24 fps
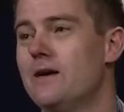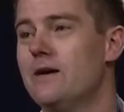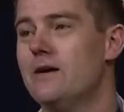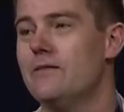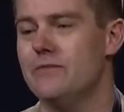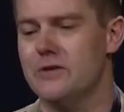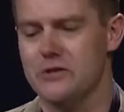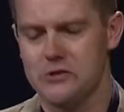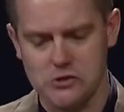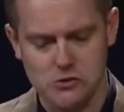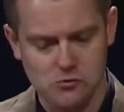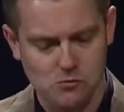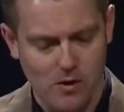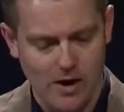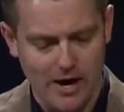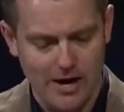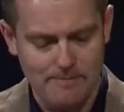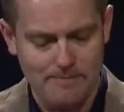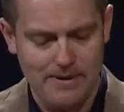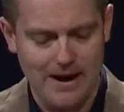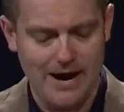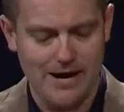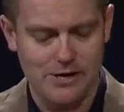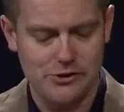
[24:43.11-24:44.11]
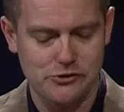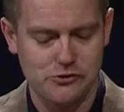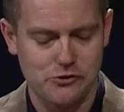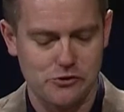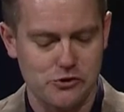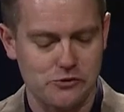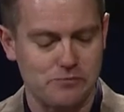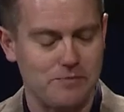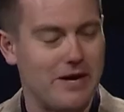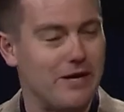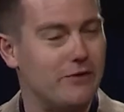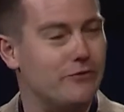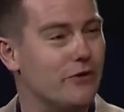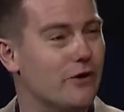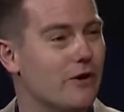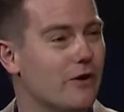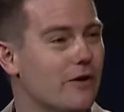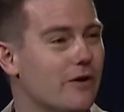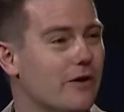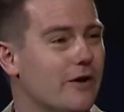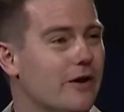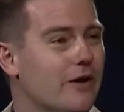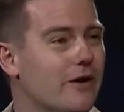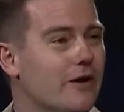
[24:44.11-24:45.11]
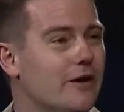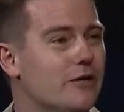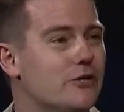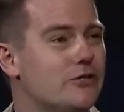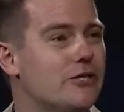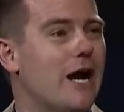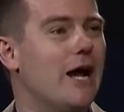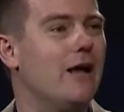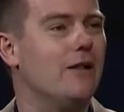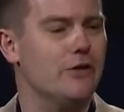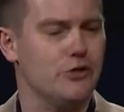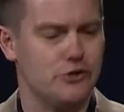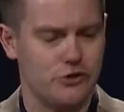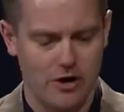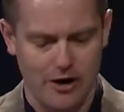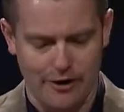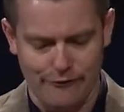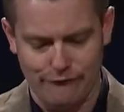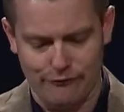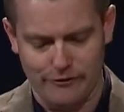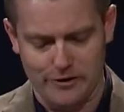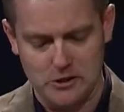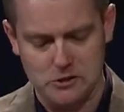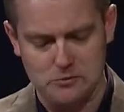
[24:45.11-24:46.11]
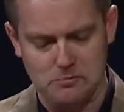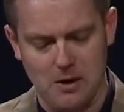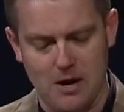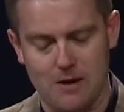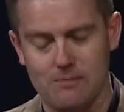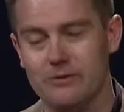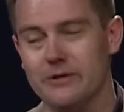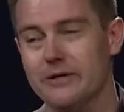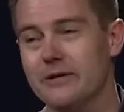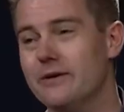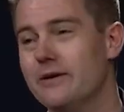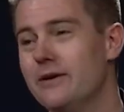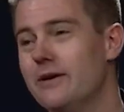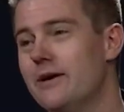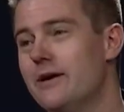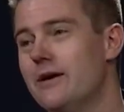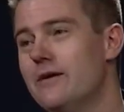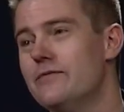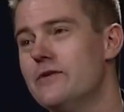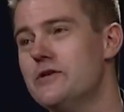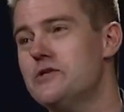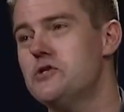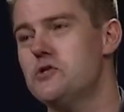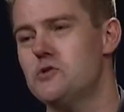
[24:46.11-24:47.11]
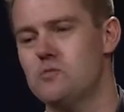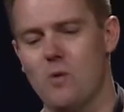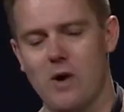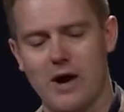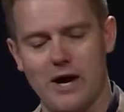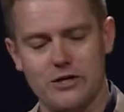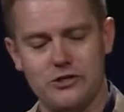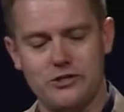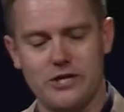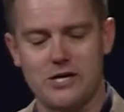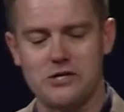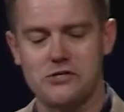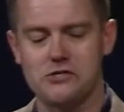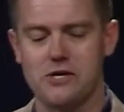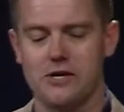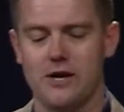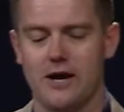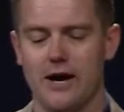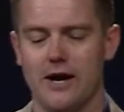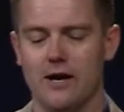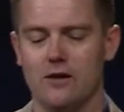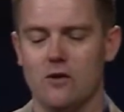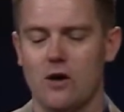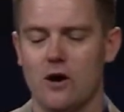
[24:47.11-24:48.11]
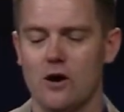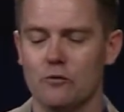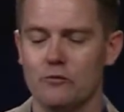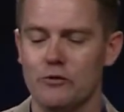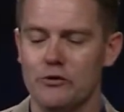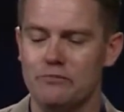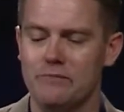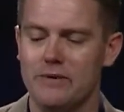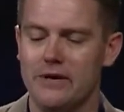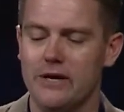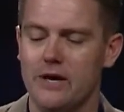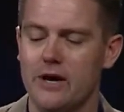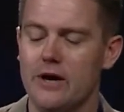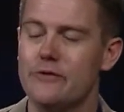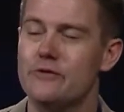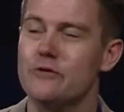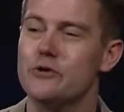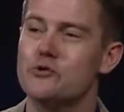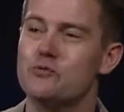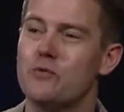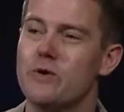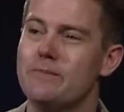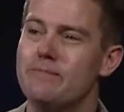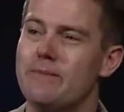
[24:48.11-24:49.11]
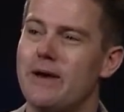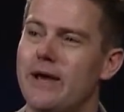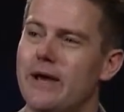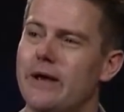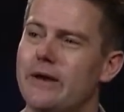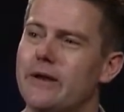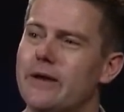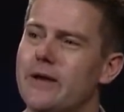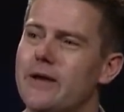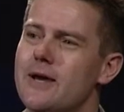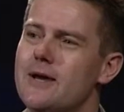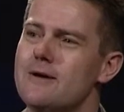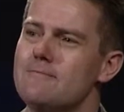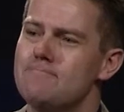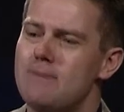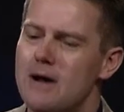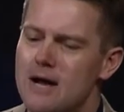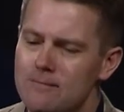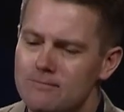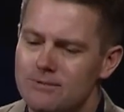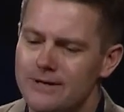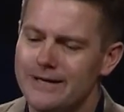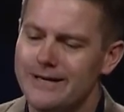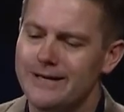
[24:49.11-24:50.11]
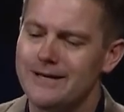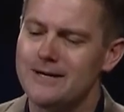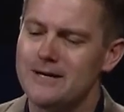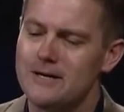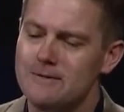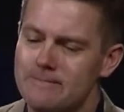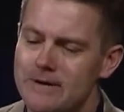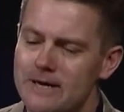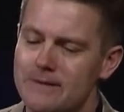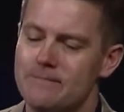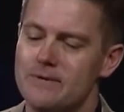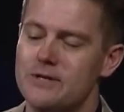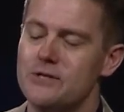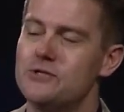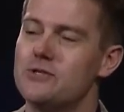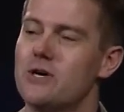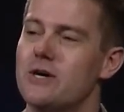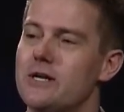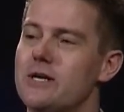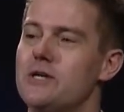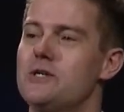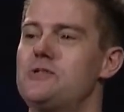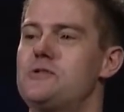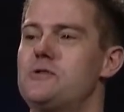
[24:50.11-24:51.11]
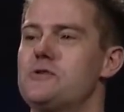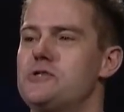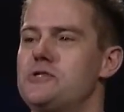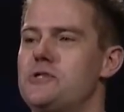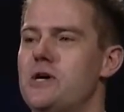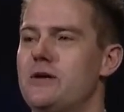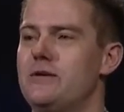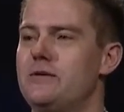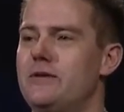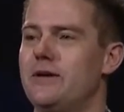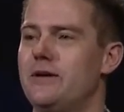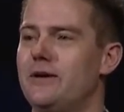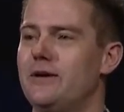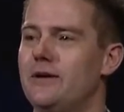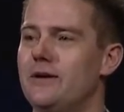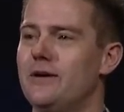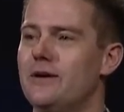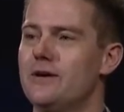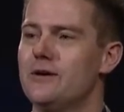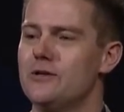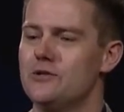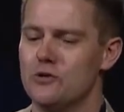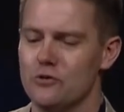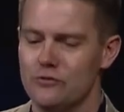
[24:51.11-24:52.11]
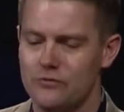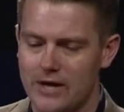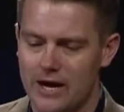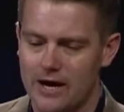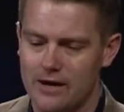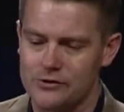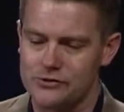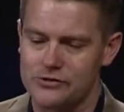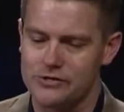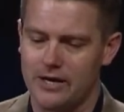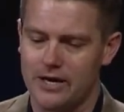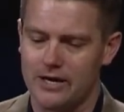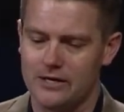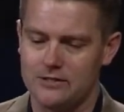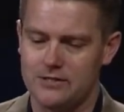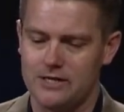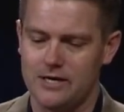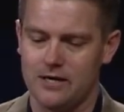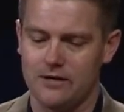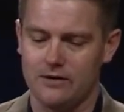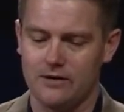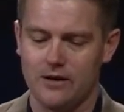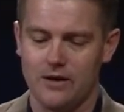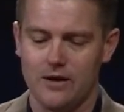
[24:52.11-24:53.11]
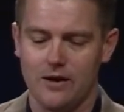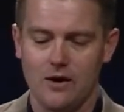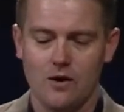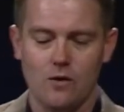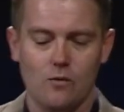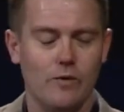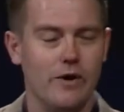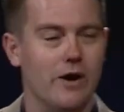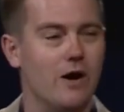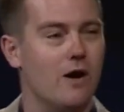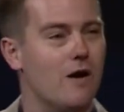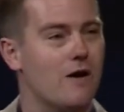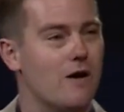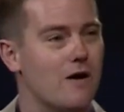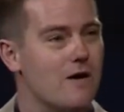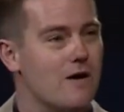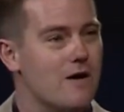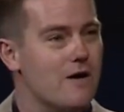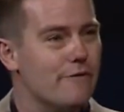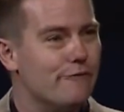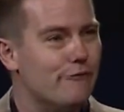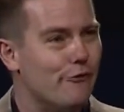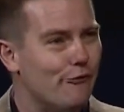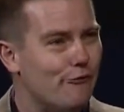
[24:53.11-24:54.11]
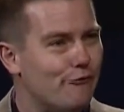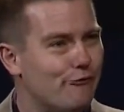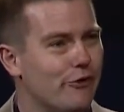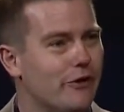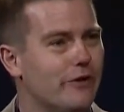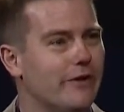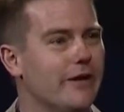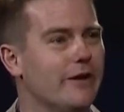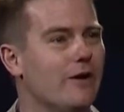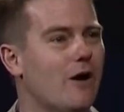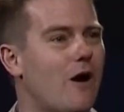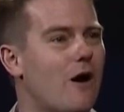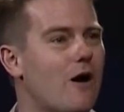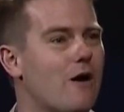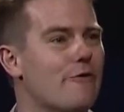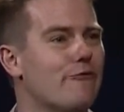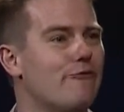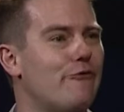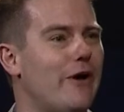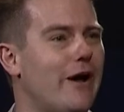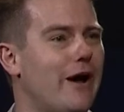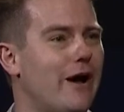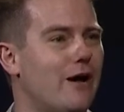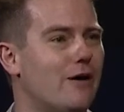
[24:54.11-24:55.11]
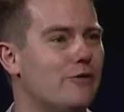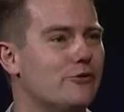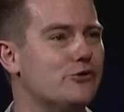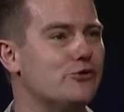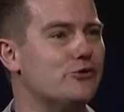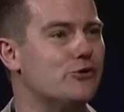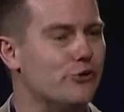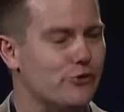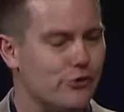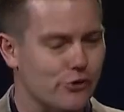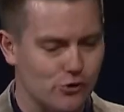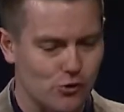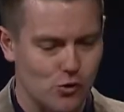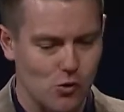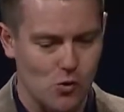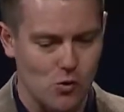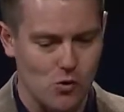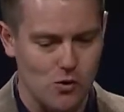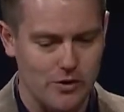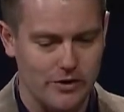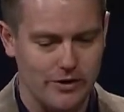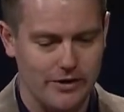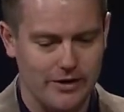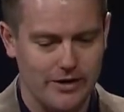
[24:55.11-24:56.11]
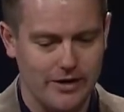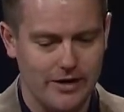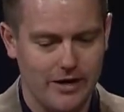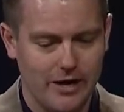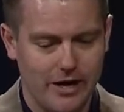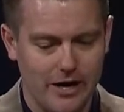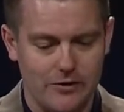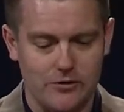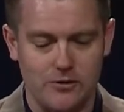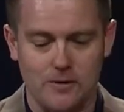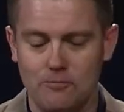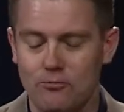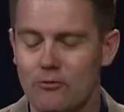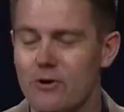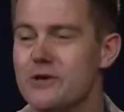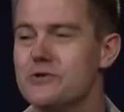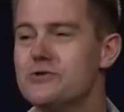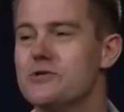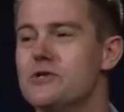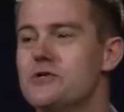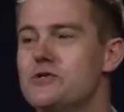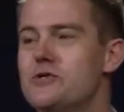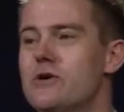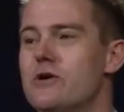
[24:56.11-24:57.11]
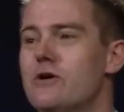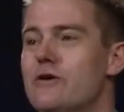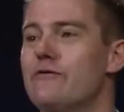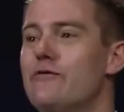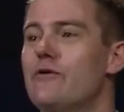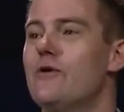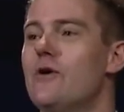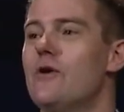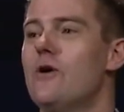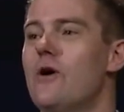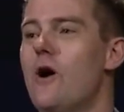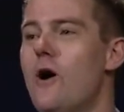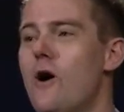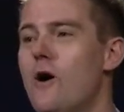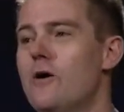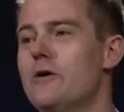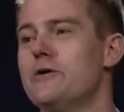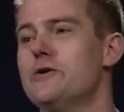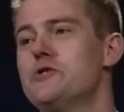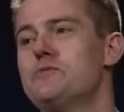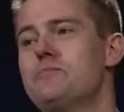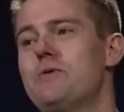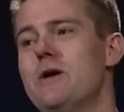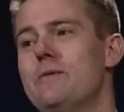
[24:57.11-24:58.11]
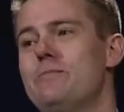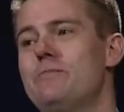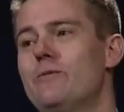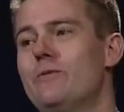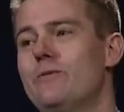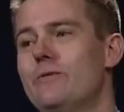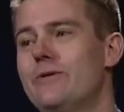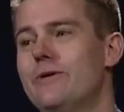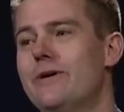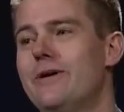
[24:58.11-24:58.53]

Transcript: This is why pastors make their challenge offerings public. This is why Jessica and I, along with many others, we made public commitments on Easter Sunday, 2018. We are fulfilling our vows to the Lord in the presence of all his people,